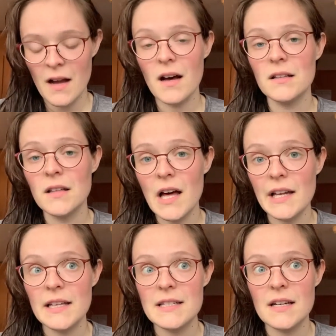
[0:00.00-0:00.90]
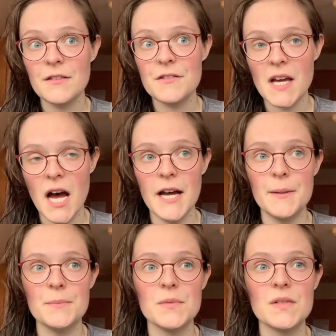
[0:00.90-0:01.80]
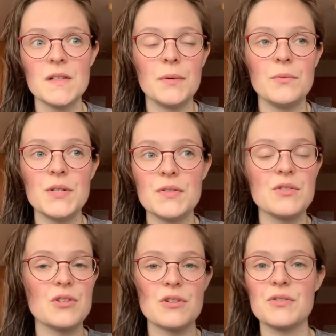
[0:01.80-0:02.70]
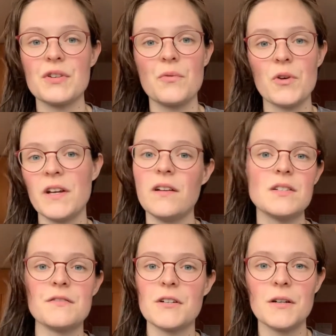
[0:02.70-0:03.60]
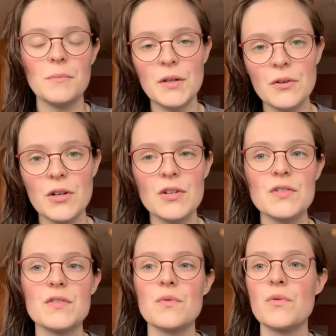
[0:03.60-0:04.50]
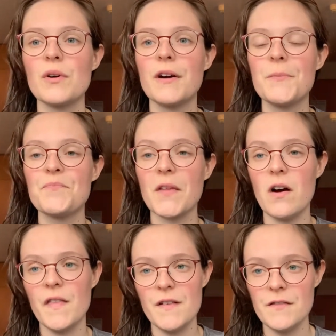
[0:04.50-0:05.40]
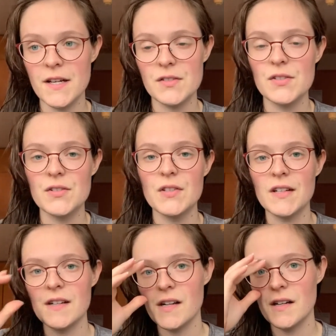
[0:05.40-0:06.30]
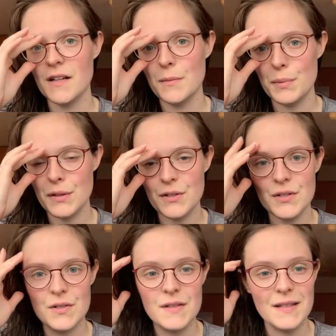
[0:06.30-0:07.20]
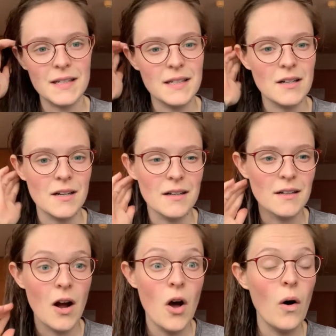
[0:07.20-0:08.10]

A lot of times researchers are working on different computers or on the vessel, there are computers that are